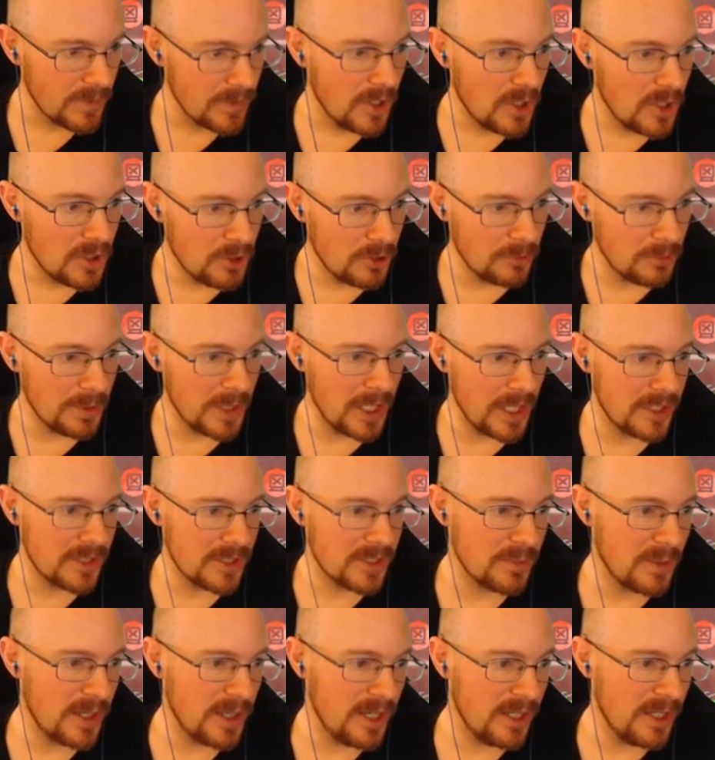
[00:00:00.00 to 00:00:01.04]
Your brain
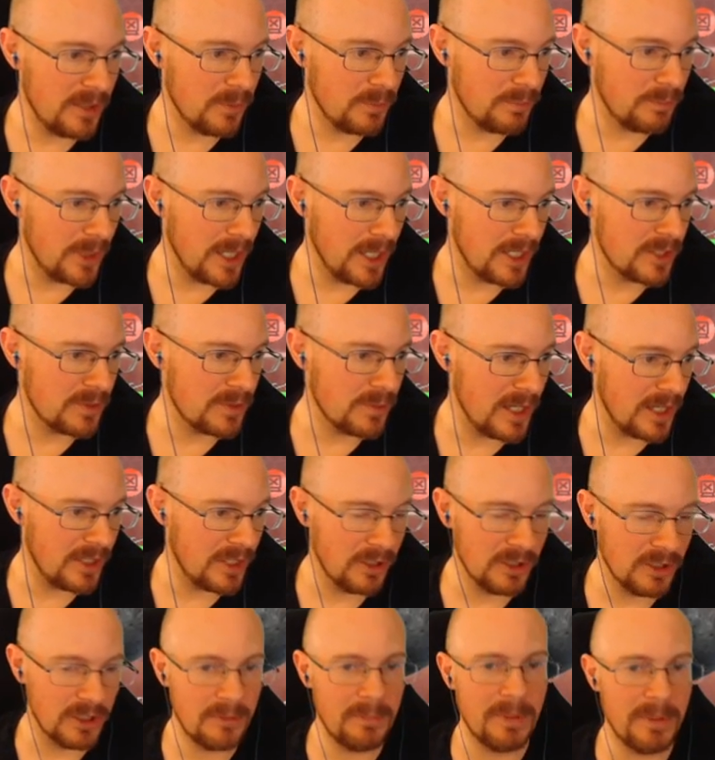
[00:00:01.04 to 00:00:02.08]
is, brain is wired
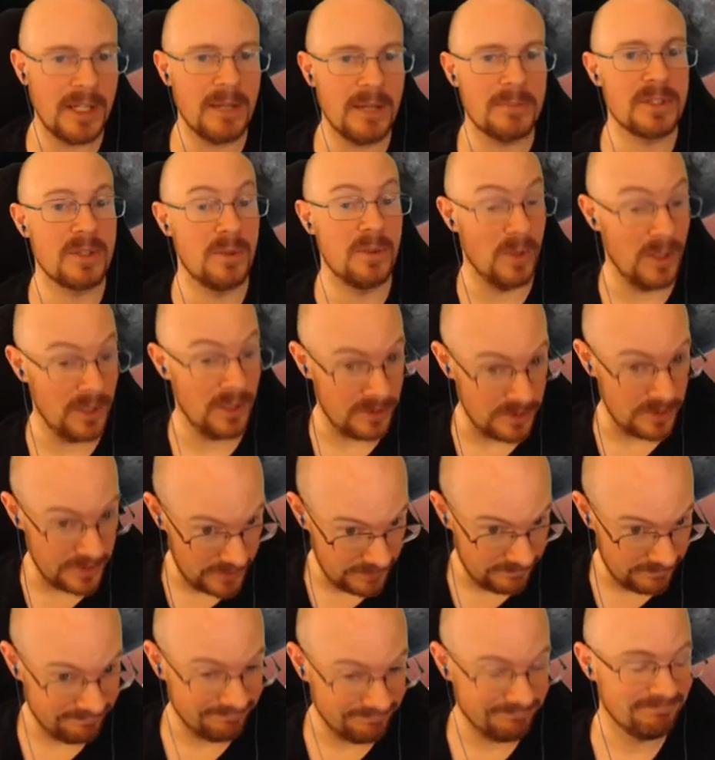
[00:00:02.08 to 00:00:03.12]
only to pick up squirrels.
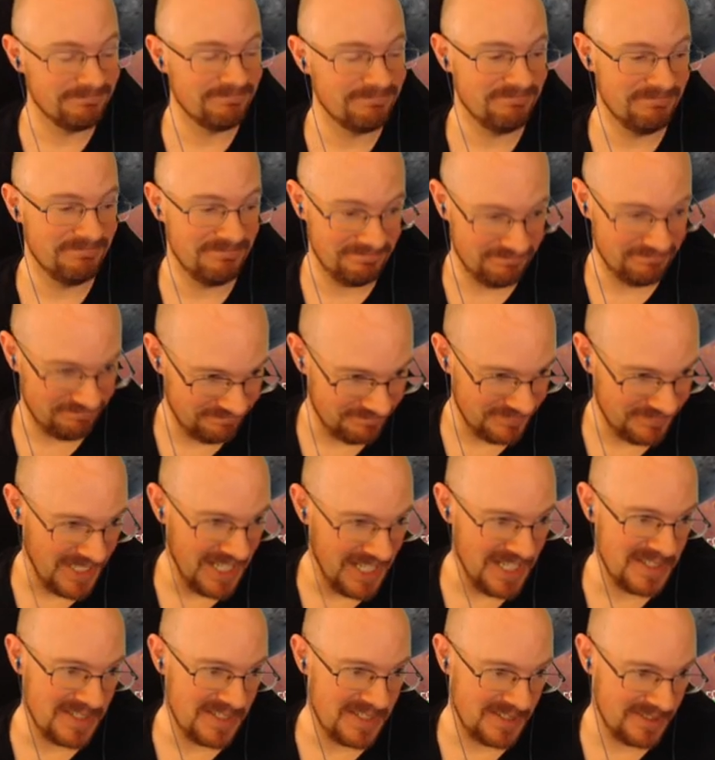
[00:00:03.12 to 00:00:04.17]

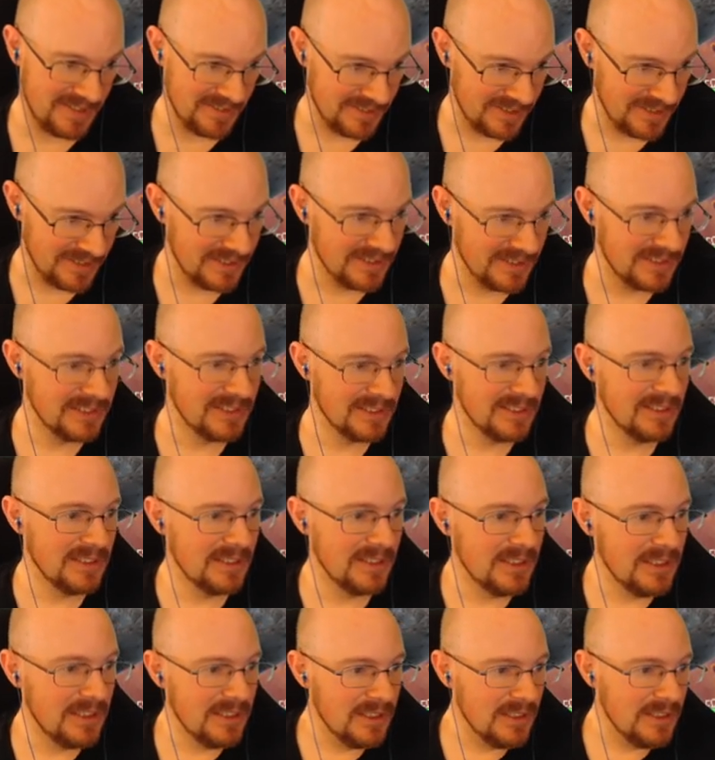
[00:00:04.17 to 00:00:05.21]
Nice.
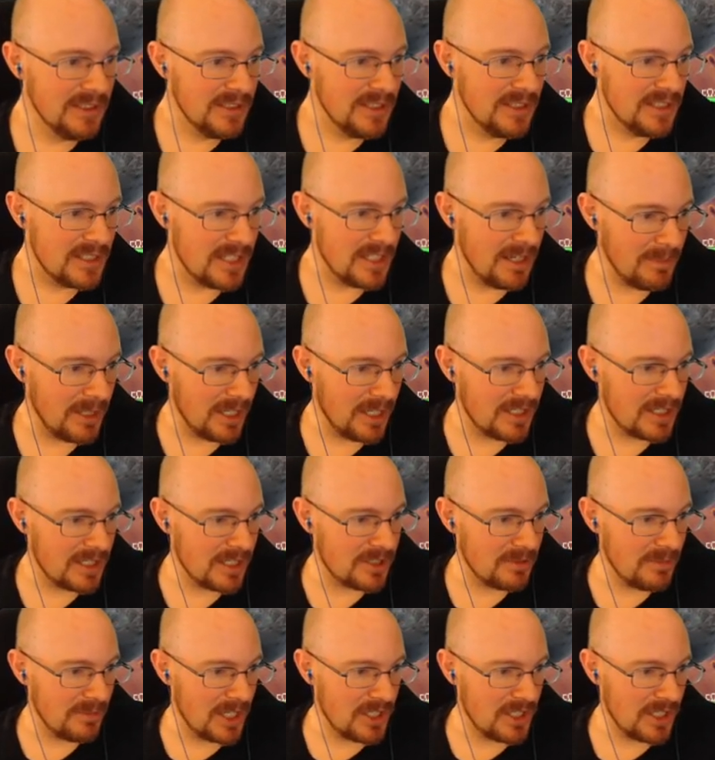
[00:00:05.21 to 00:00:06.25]
Stop making such
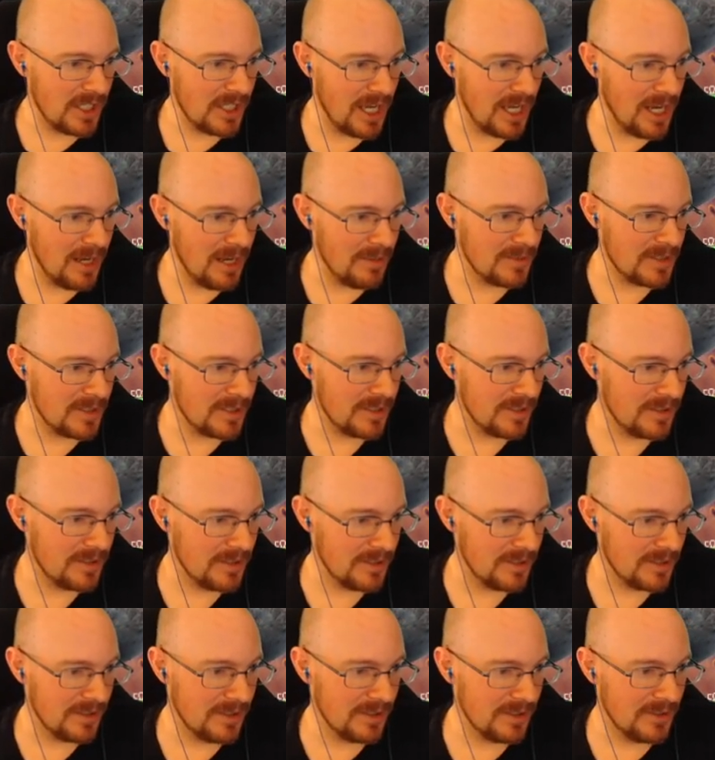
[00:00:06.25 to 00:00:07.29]
amazing games.
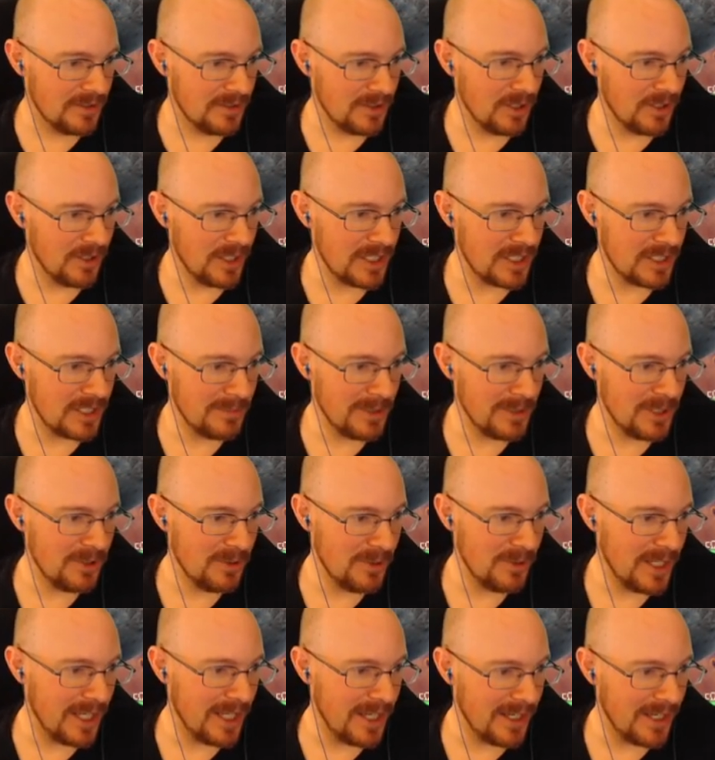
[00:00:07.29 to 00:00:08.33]
No, that doesn't mean you
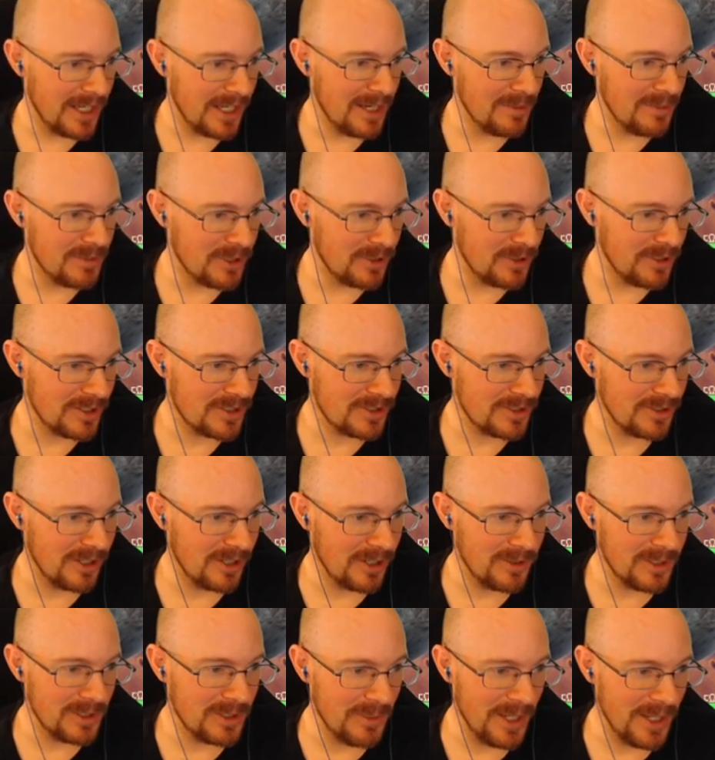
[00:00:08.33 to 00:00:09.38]
EA games. You're
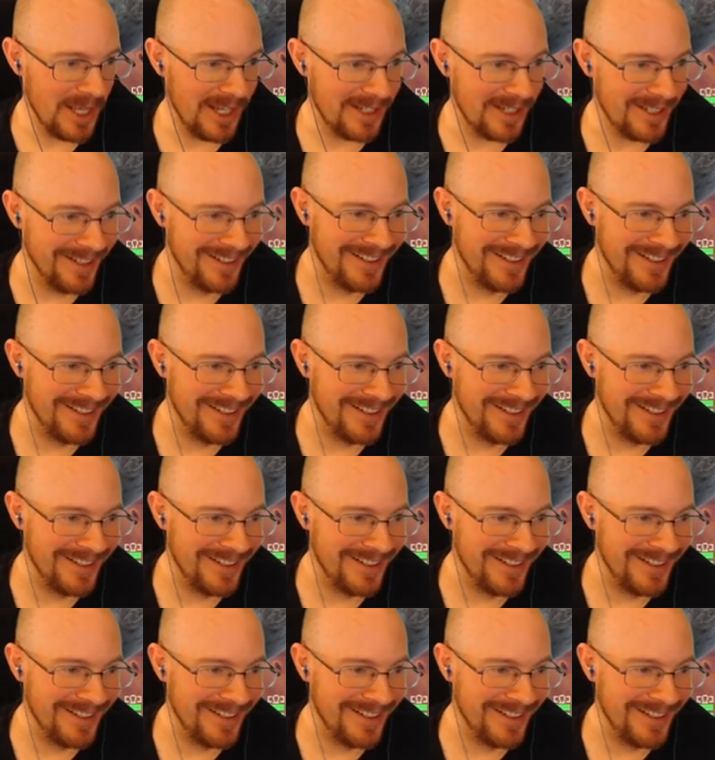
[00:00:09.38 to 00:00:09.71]
already bad.